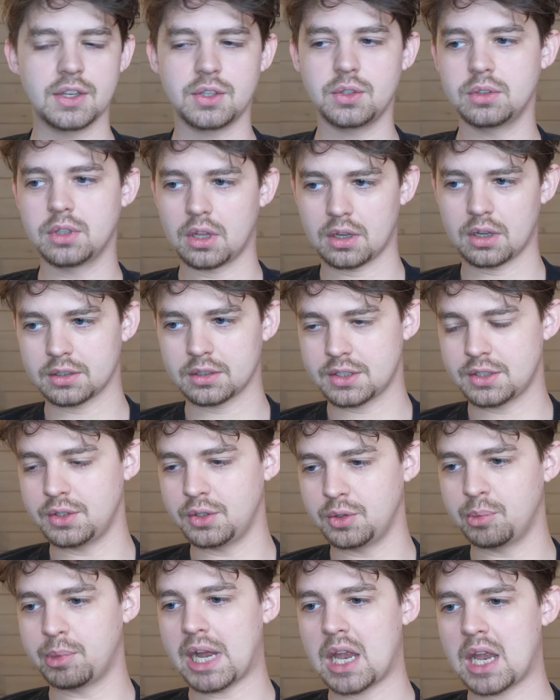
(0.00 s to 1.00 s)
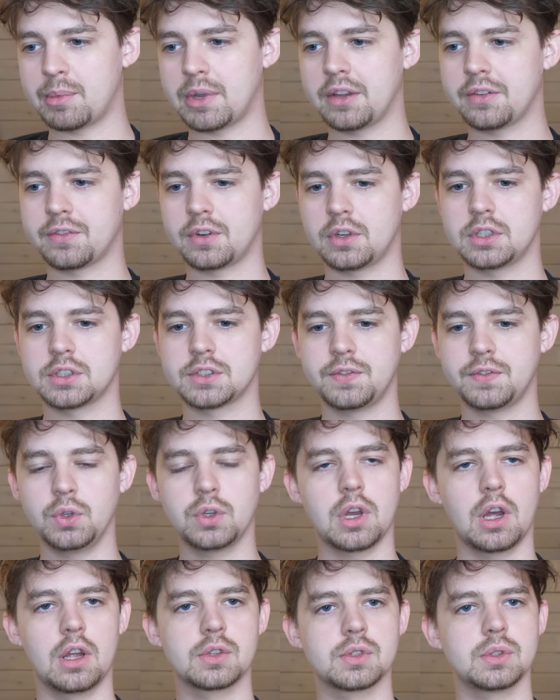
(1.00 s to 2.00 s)
too long to buy my first few
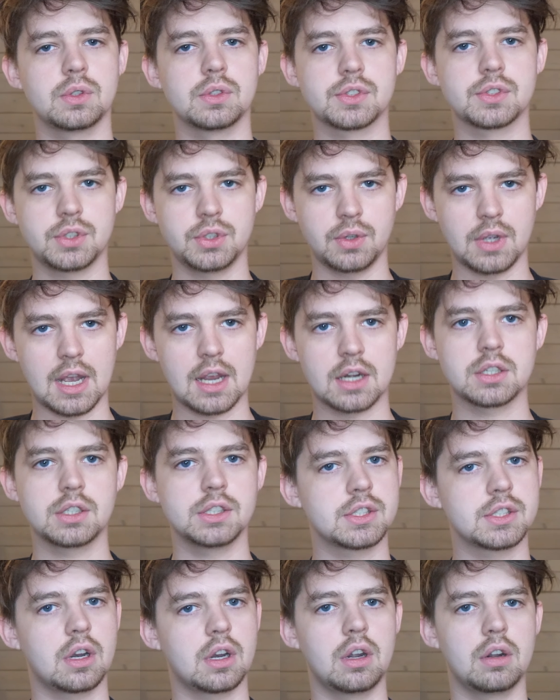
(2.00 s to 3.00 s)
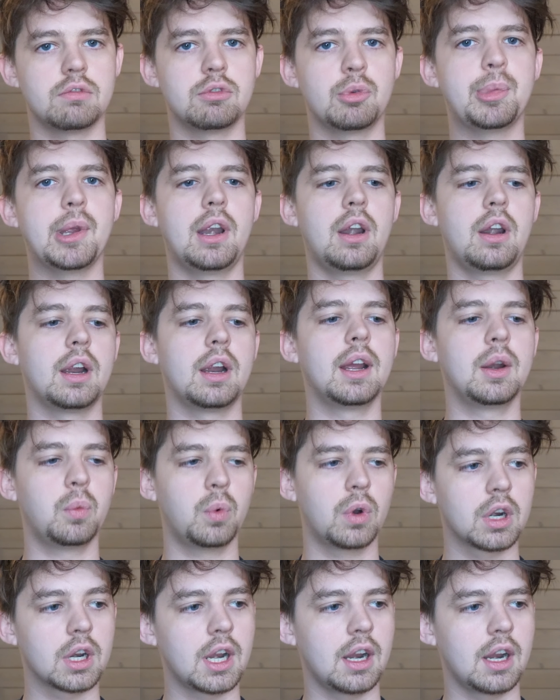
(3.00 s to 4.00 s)
consoles to actually start repairing and
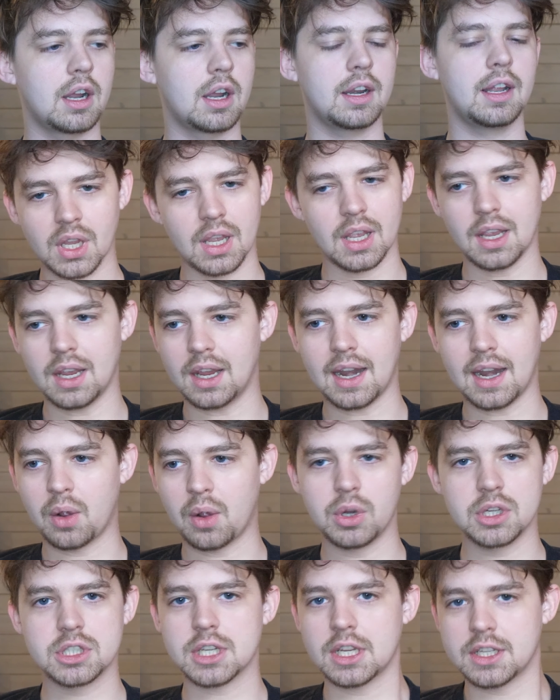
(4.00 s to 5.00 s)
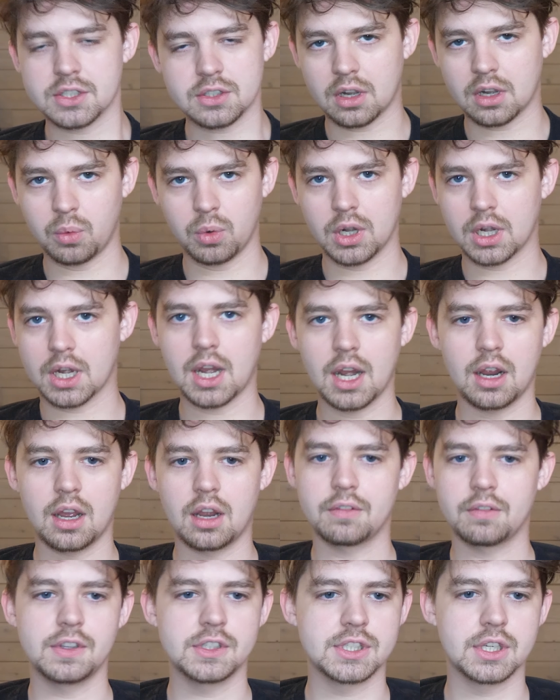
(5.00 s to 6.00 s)
working on. And I wish I started working
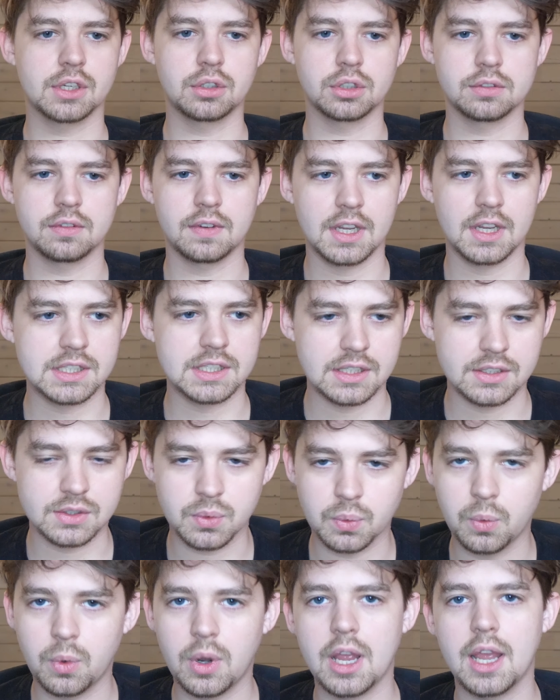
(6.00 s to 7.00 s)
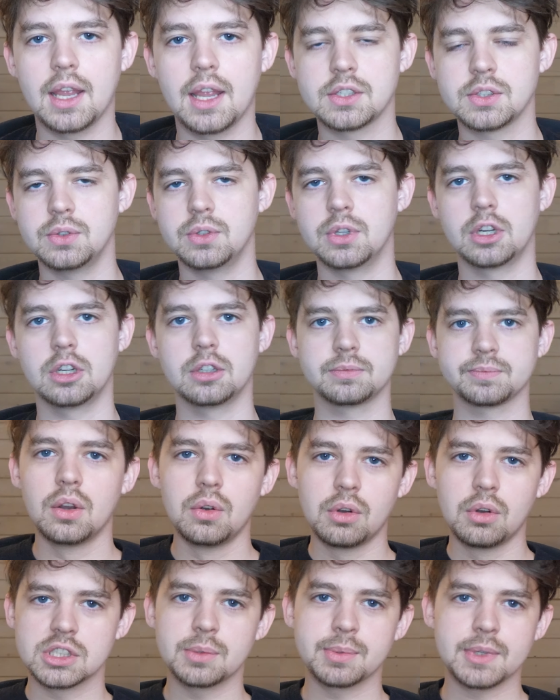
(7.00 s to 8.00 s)
on physical devices way sooner.
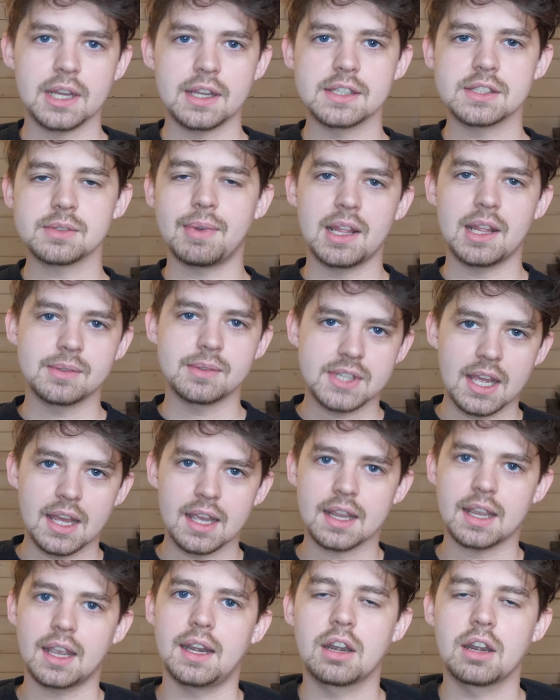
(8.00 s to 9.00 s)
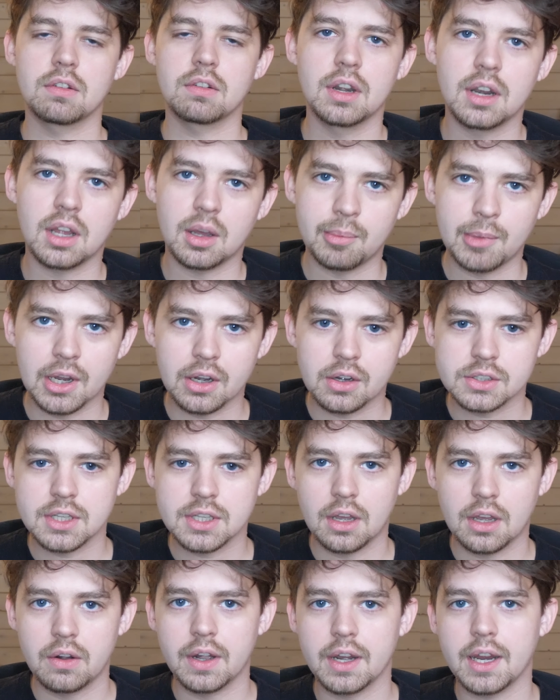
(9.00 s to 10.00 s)
What's up guys, my name's Zach and I run a
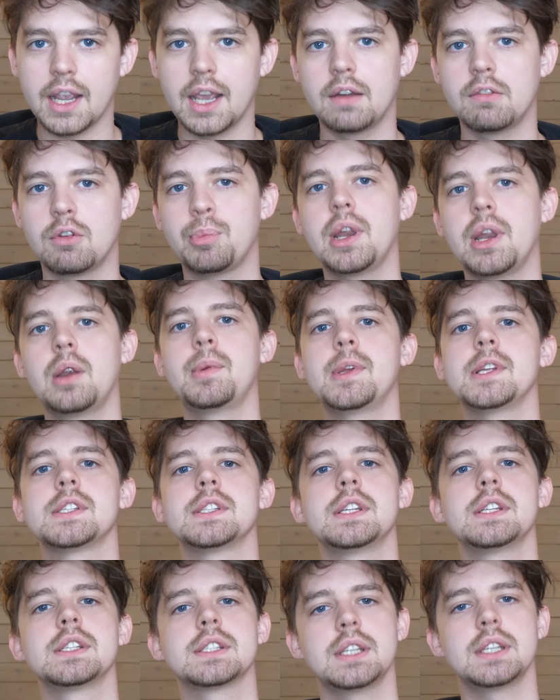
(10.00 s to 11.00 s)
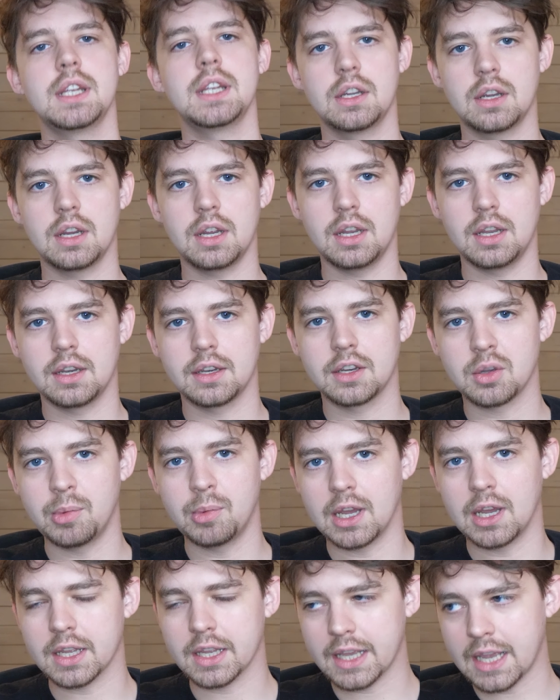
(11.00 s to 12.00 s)
microsoldering and repair business here in
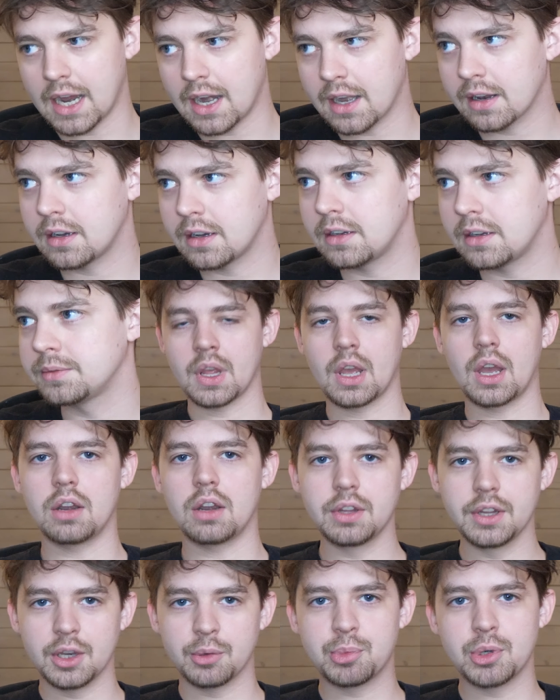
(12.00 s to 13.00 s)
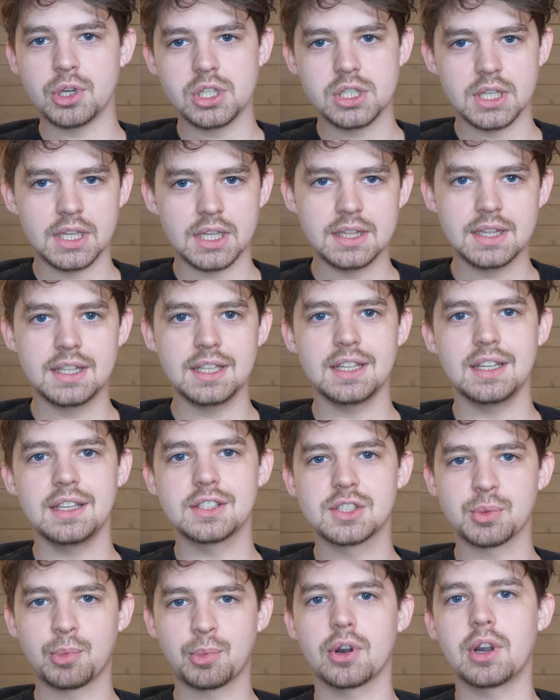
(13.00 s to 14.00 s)
Quebec, Canada. I really appreciate the
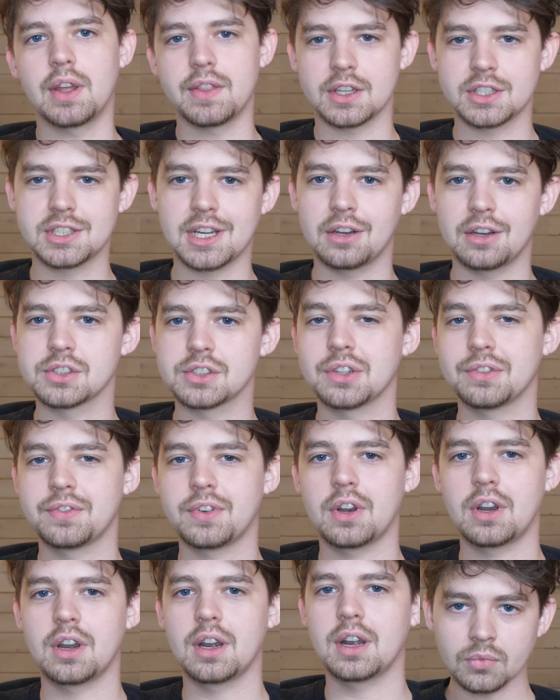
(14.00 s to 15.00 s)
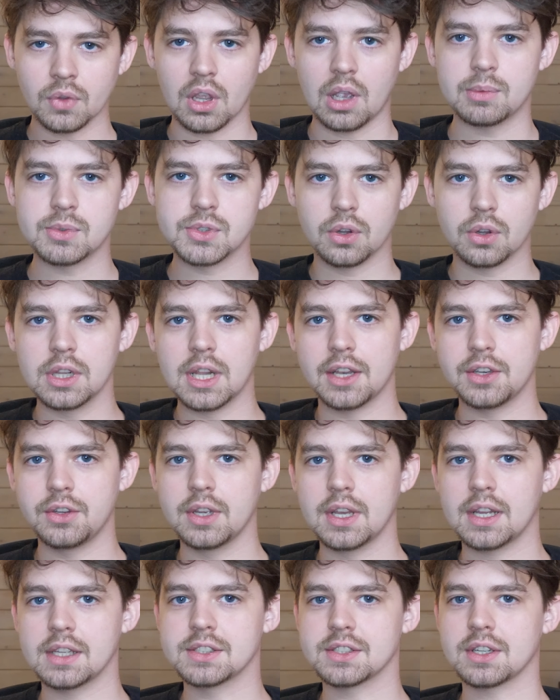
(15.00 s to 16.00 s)
support on the channel so far. I'm so glad you
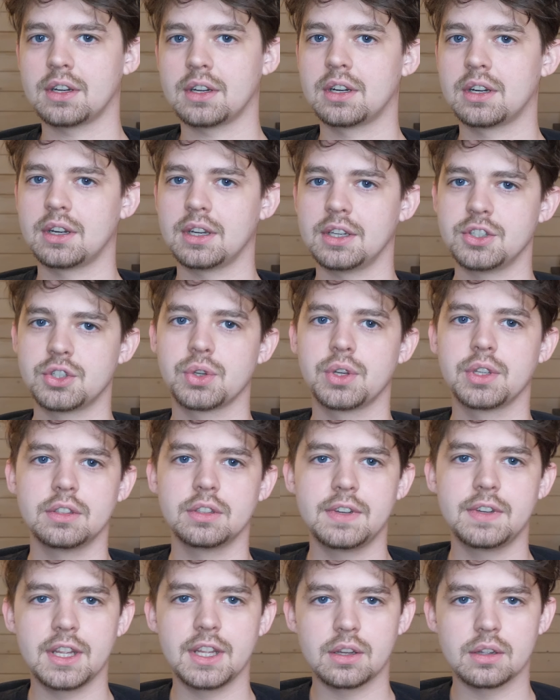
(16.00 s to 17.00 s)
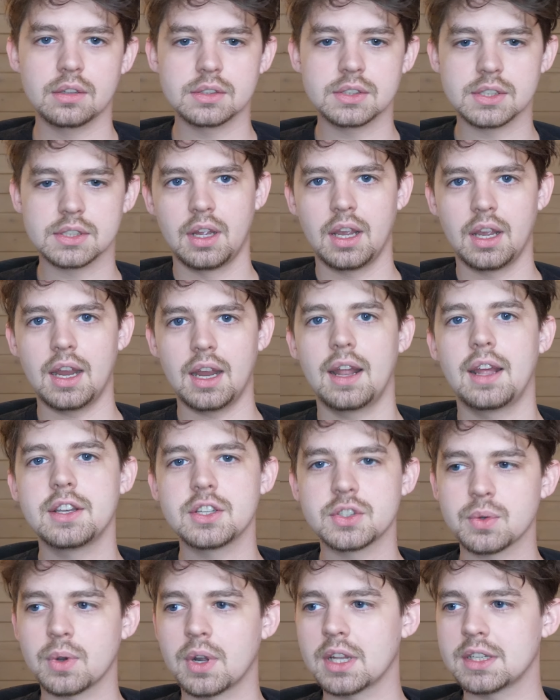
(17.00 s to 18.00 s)
guys are enjoying the videos. And I
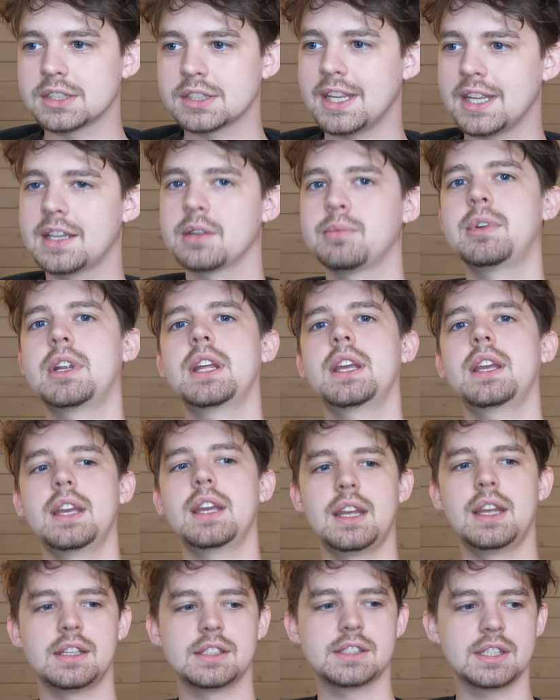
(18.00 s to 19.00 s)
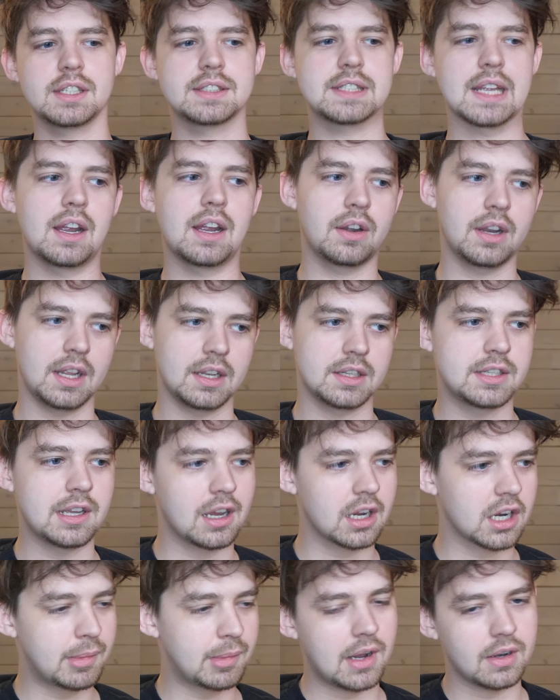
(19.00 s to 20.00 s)
just wanted to take a minute and sit down and
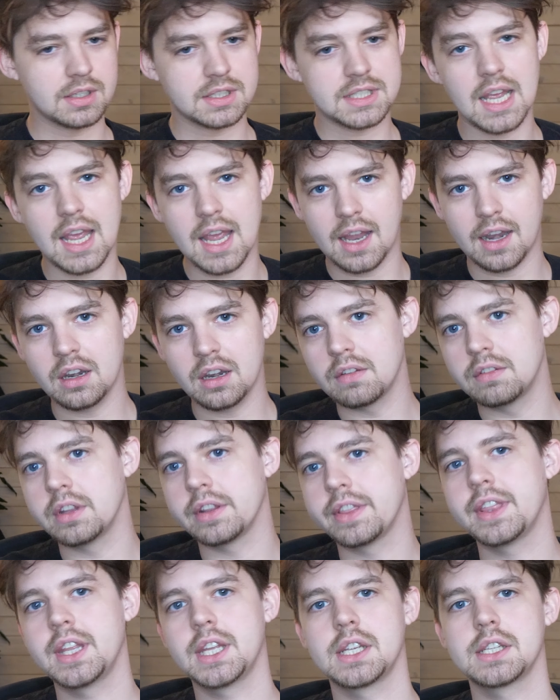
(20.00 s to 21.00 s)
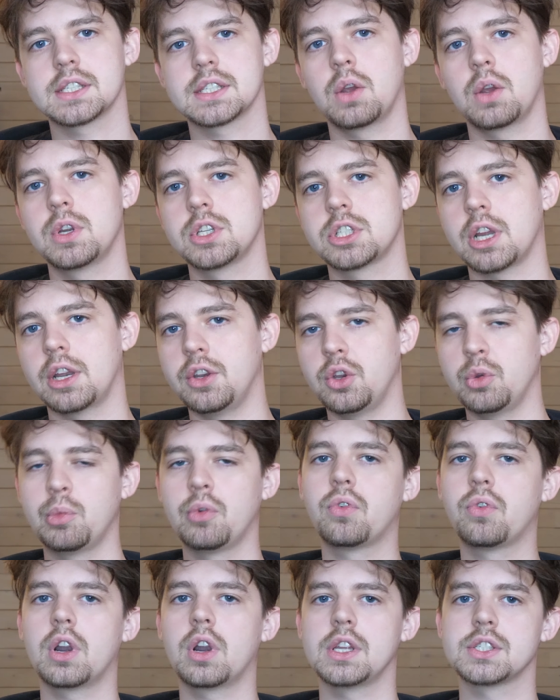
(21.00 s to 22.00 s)
talk about 10 of the things I wish I knew
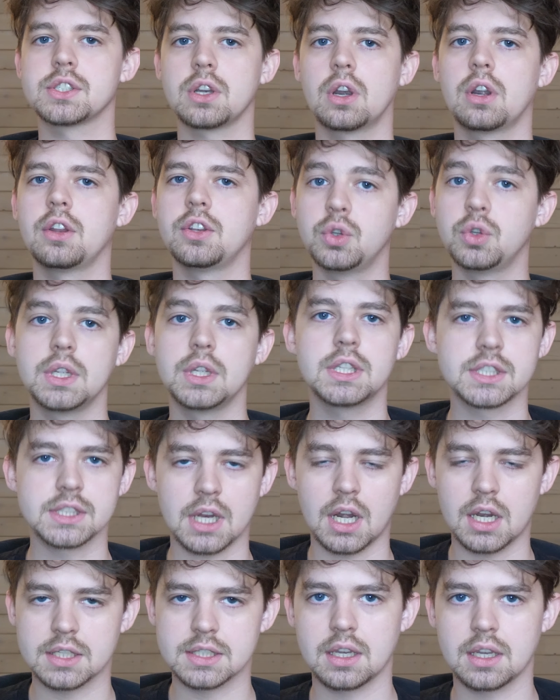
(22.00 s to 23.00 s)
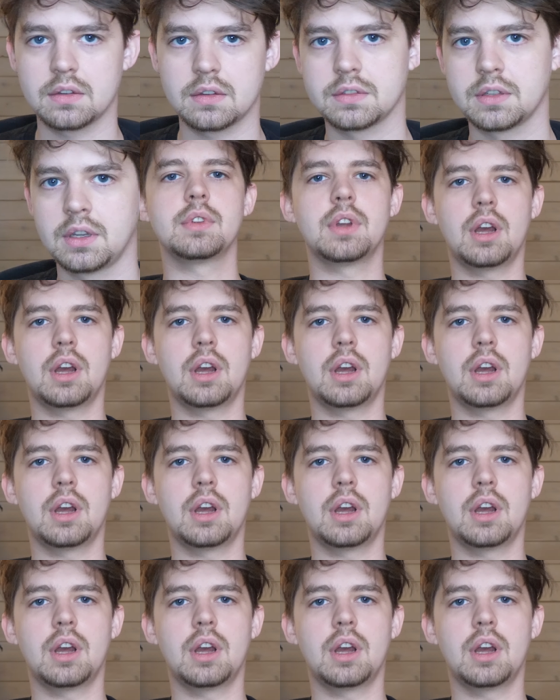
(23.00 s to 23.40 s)
before I started doing this kind of stuff.